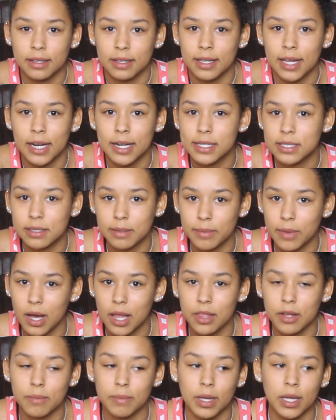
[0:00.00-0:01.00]
that doesn't
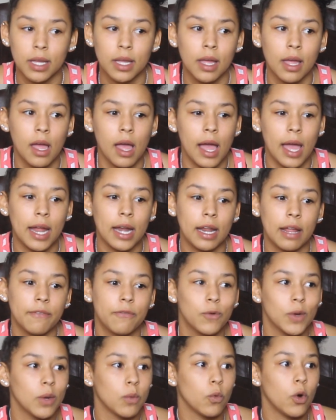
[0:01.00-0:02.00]
bother me. And
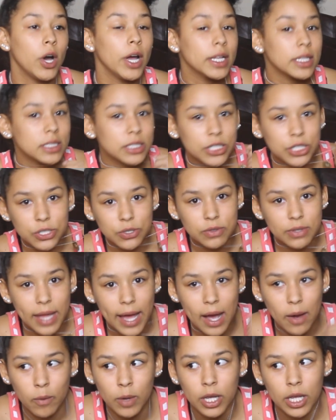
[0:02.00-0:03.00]
if we want to do
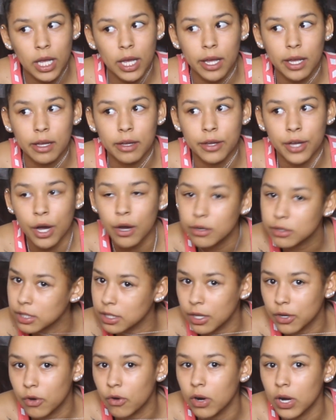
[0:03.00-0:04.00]
that, we can go to
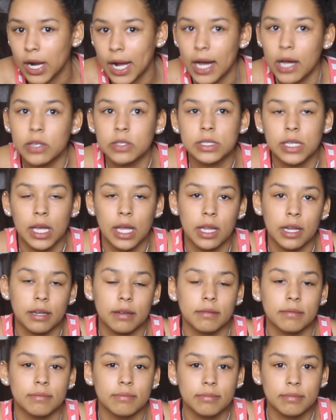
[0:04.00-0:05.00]
the courthouse
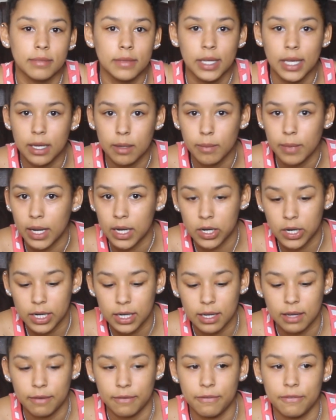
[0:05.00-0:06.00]
and get
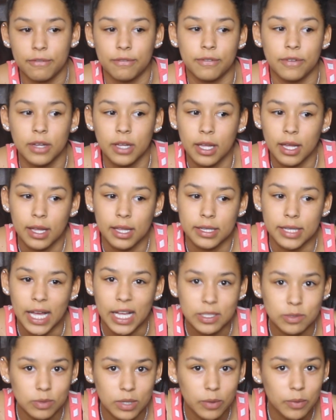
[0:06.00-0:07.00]
married if
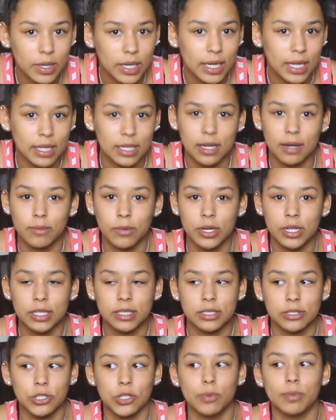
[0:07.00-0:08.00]
that's what we end up wanting
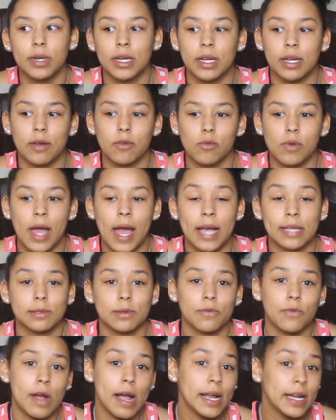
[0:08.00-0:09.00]
to do. But as
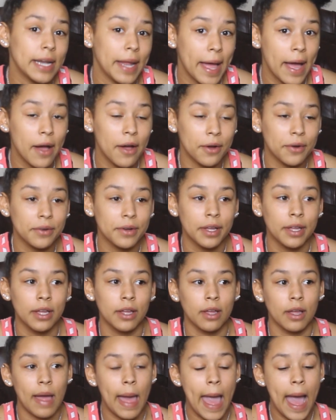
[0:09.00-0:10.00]
of right now,
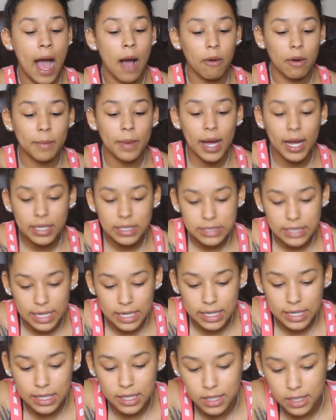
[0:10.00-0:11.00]
our
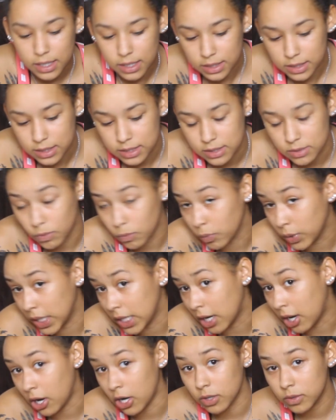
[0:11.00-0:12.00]
mindset is we
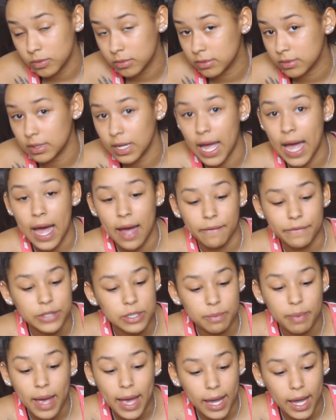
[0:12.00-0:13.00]
don't have
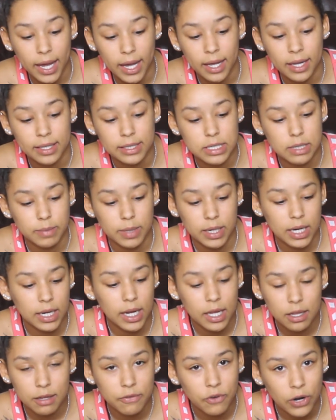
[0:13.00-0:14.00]
to pay to be
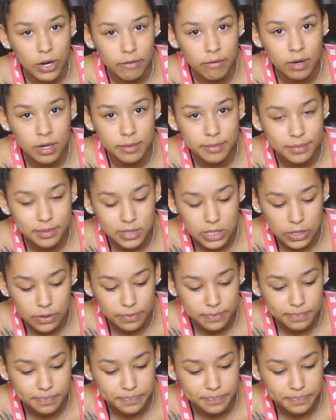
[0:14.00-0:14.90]
together forever. So